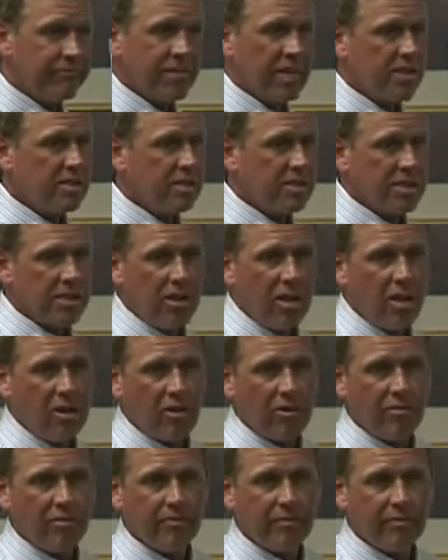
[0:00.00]
That's just the
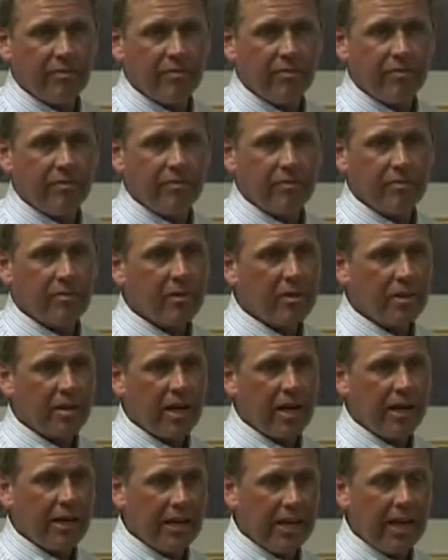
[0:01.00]
law.
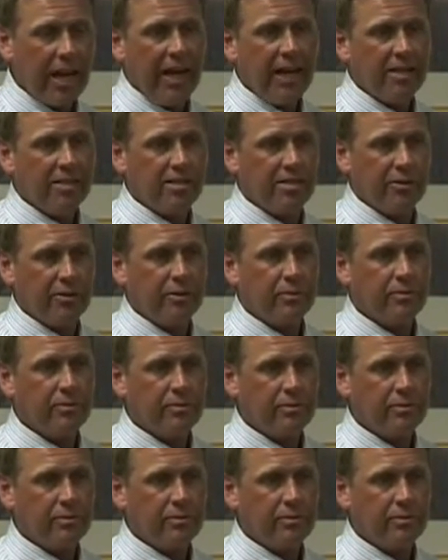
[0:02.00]
Okay? It has to.